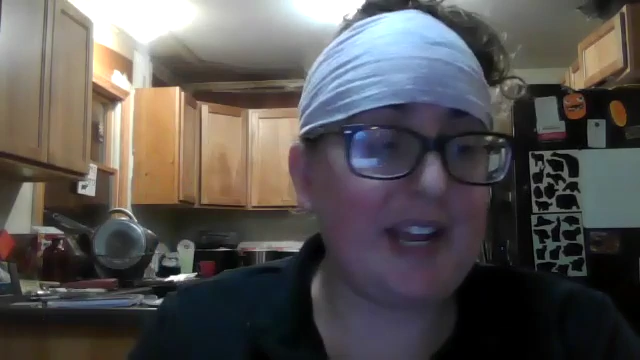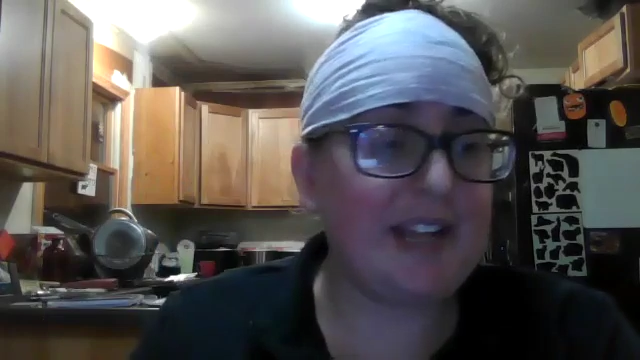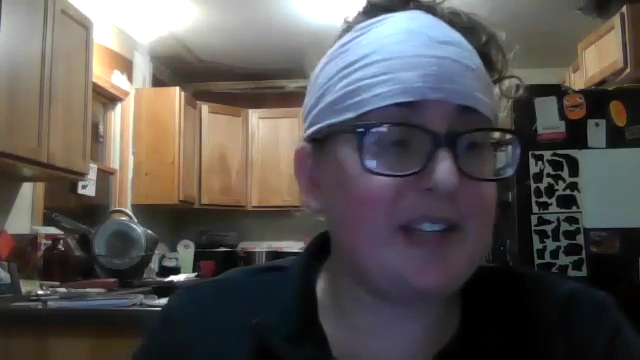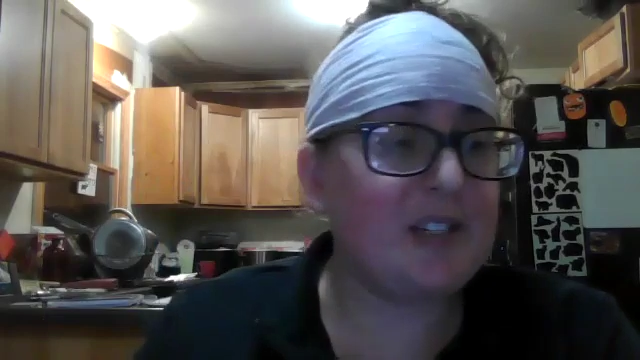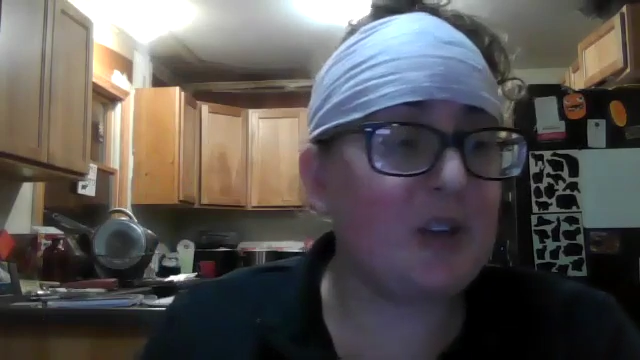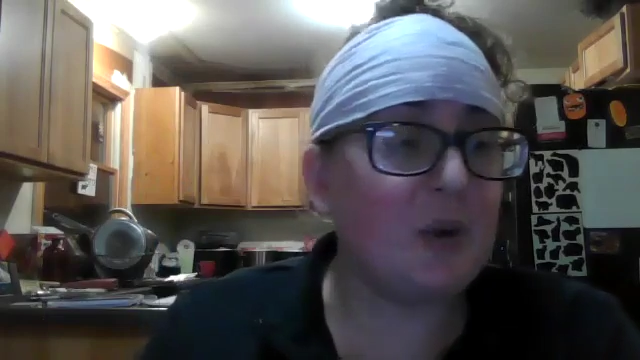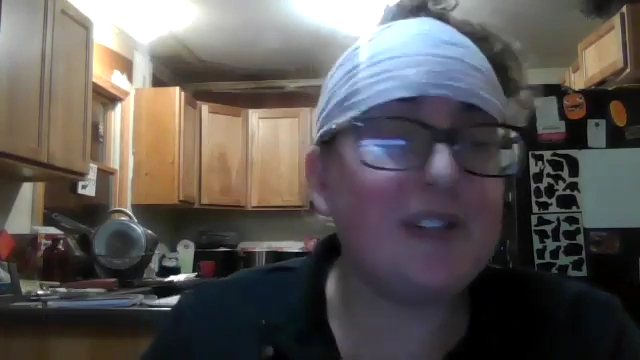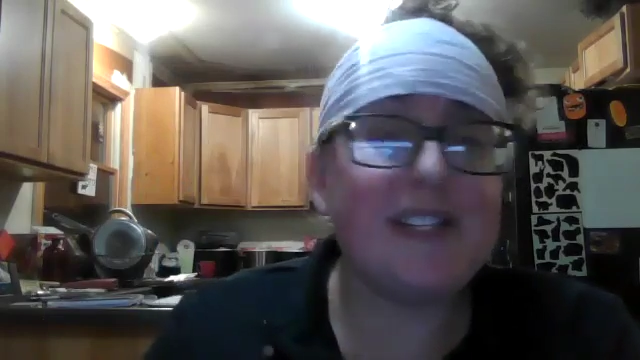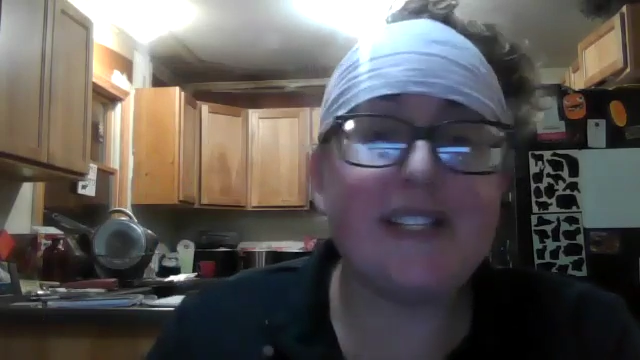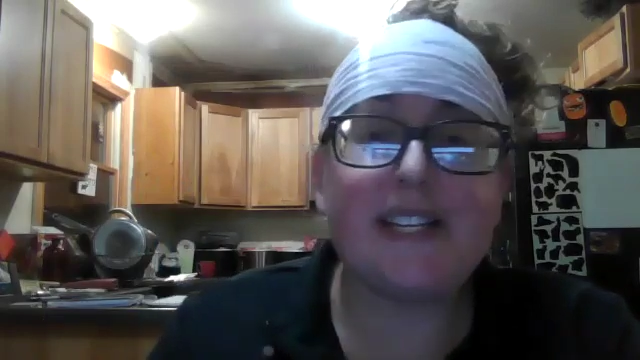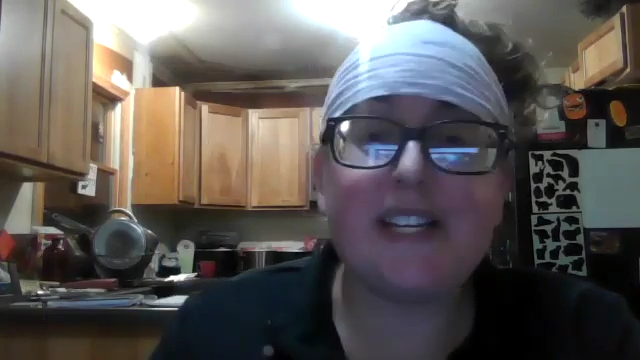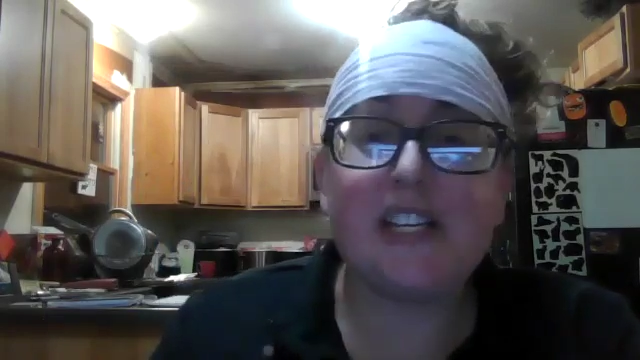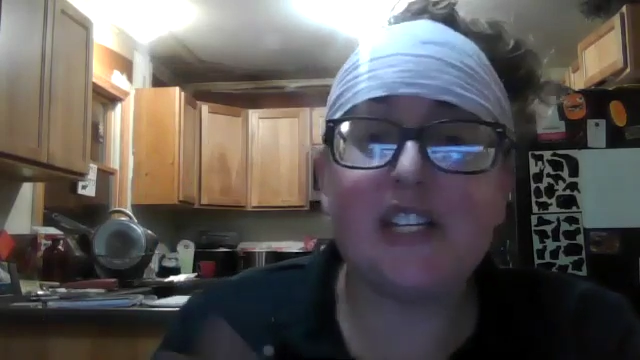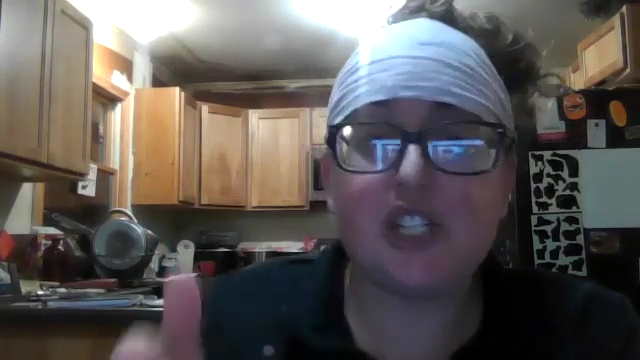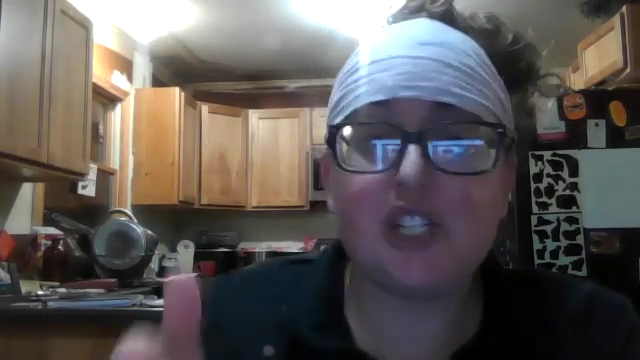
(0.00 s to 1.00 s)
I don't
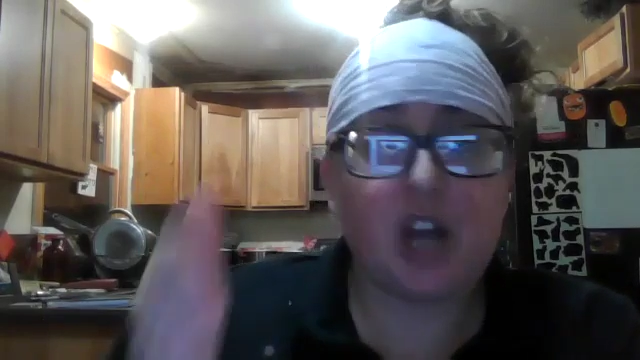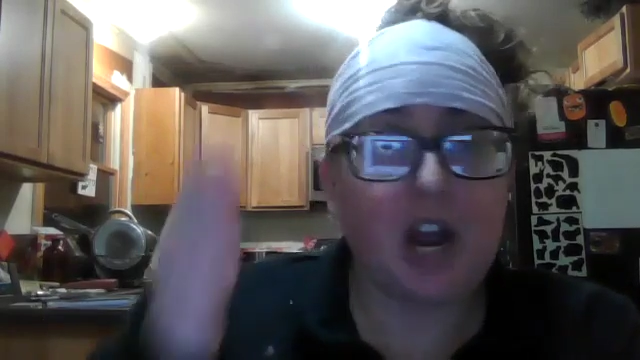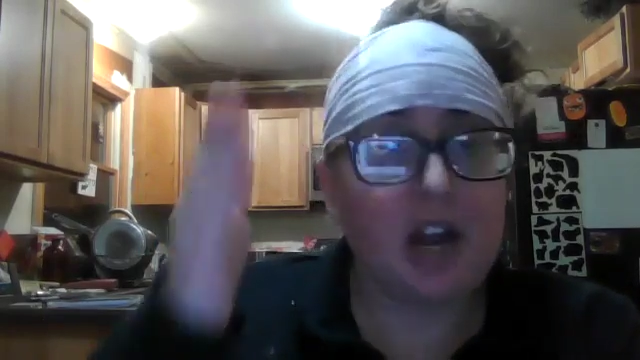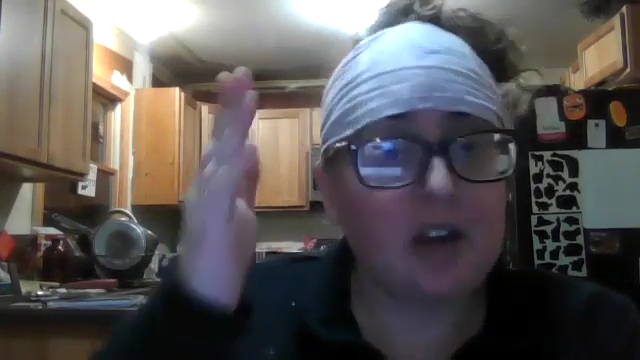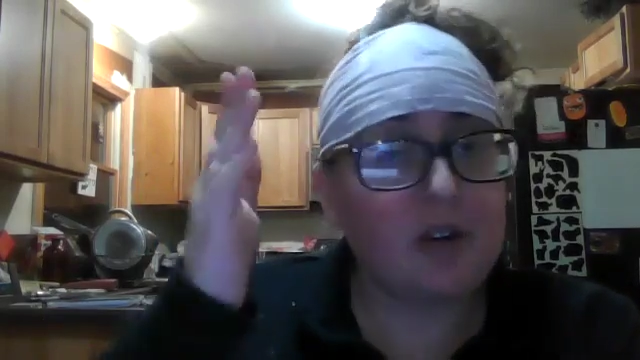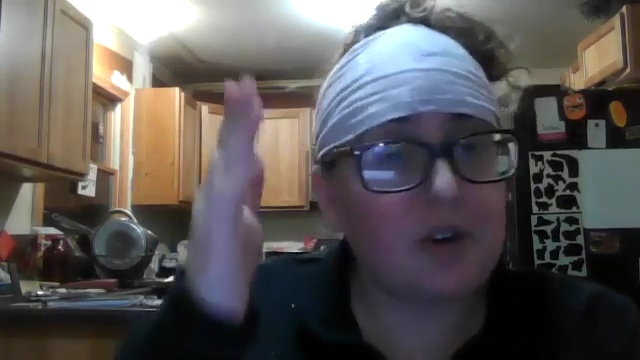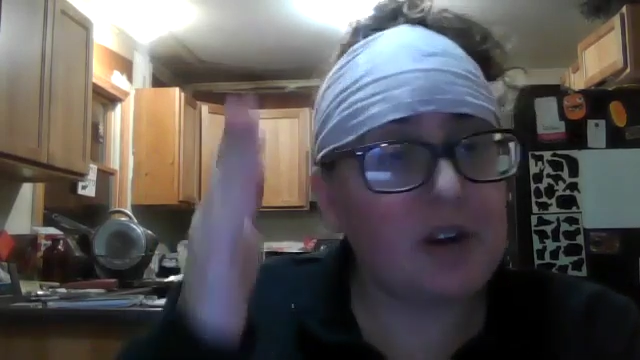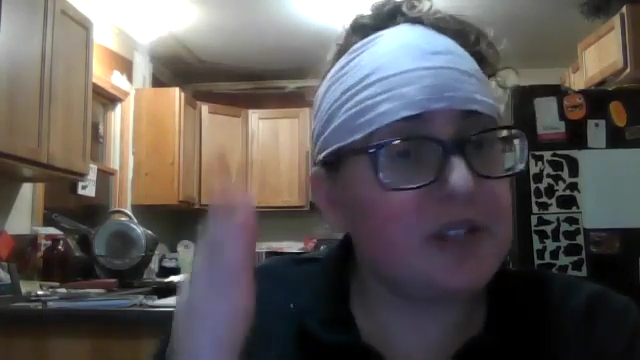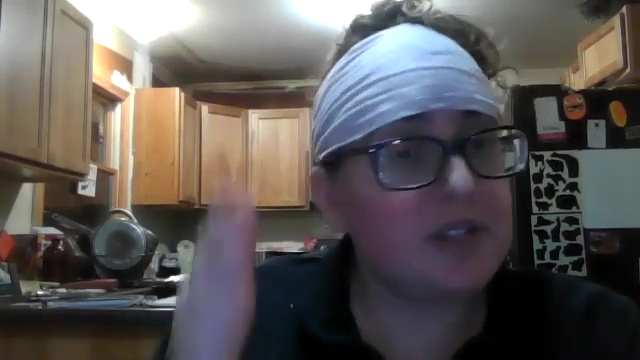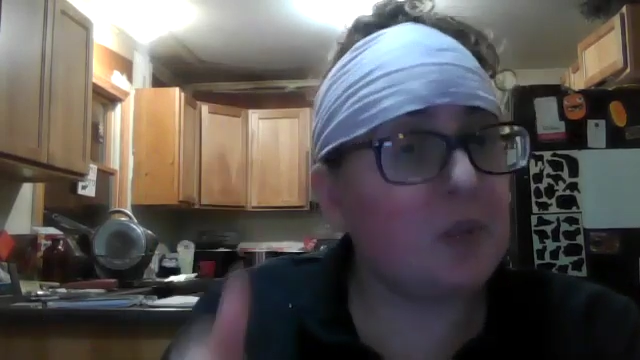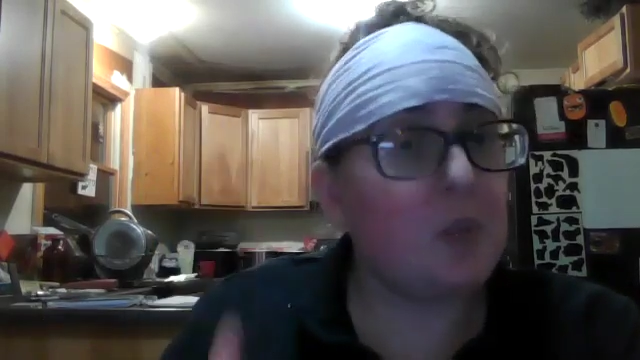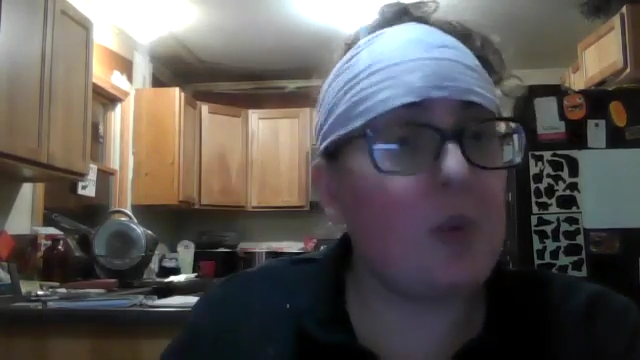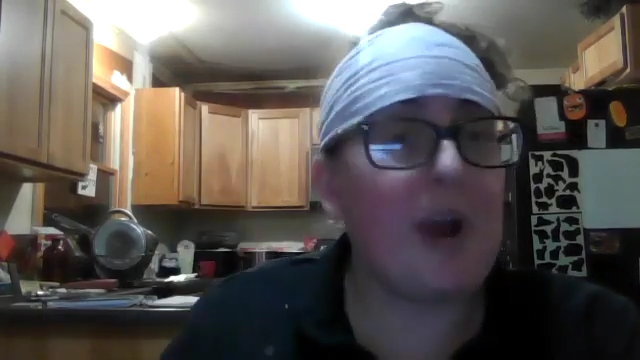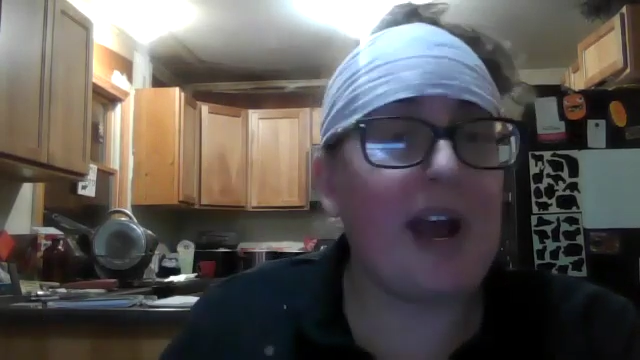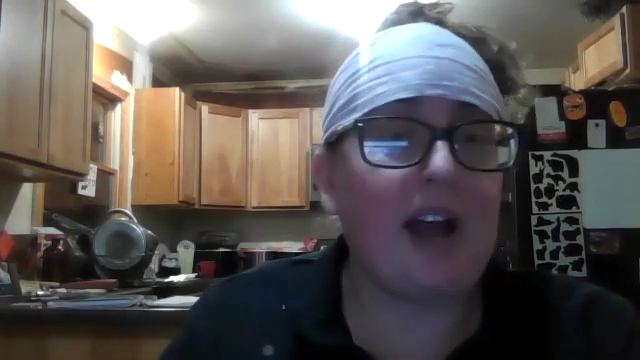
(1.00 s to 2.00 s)
see chakras
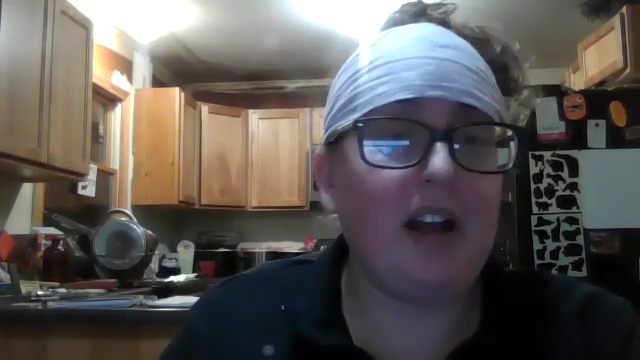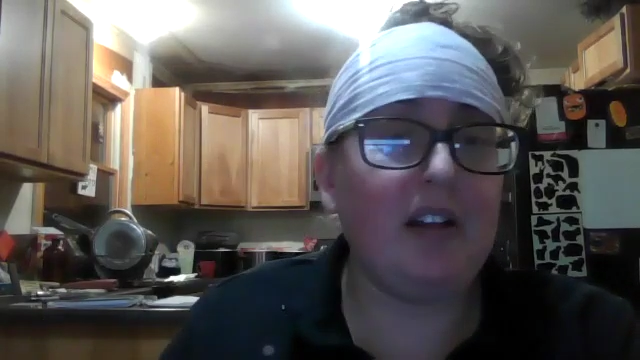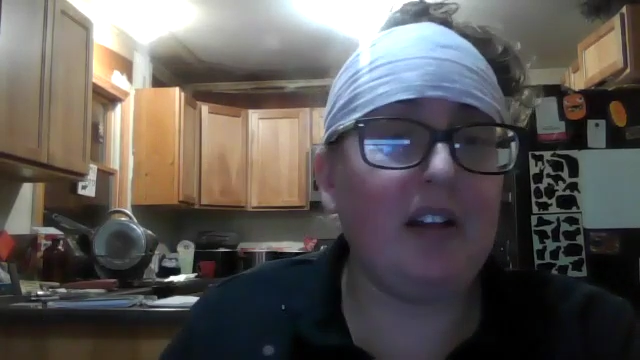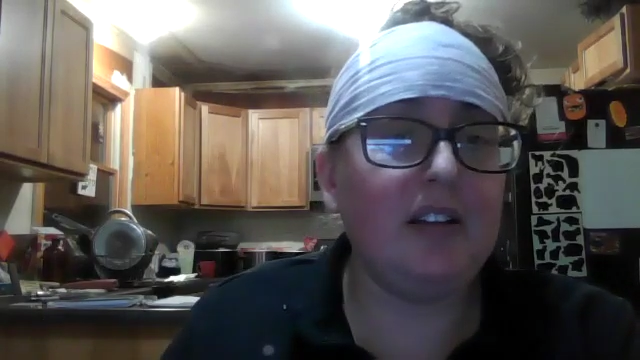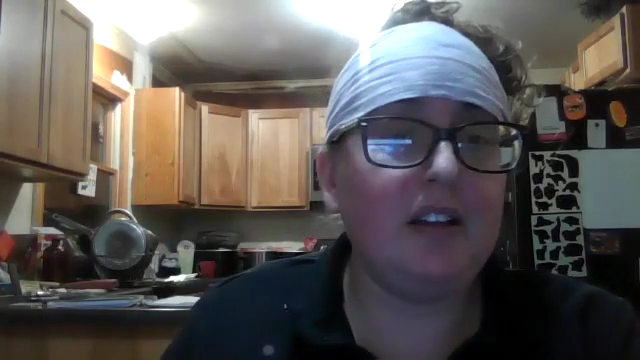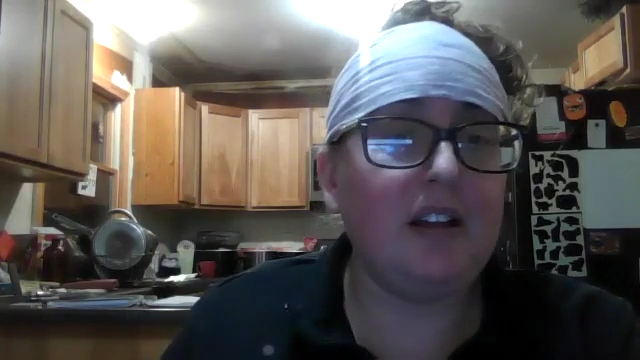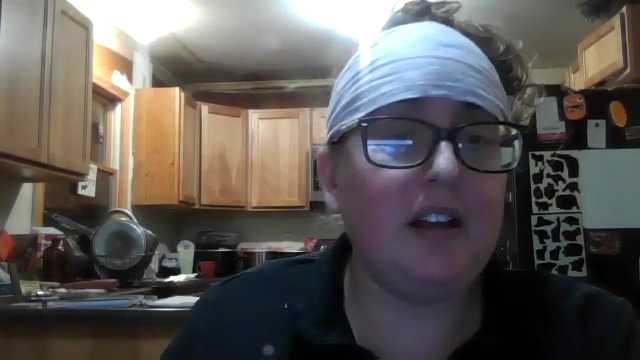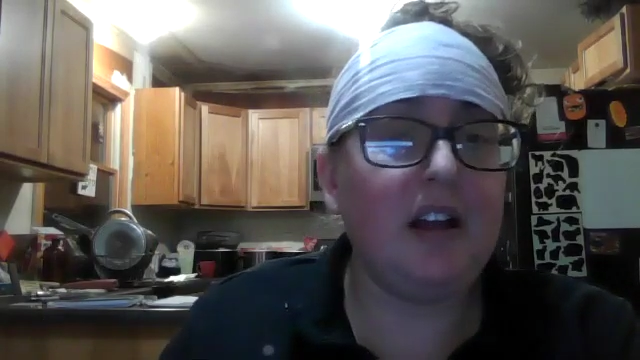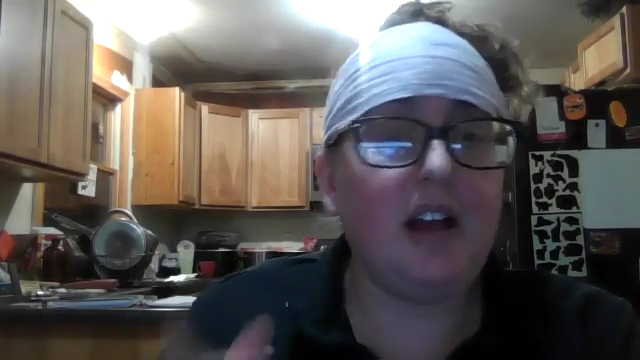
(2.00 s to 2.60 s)
well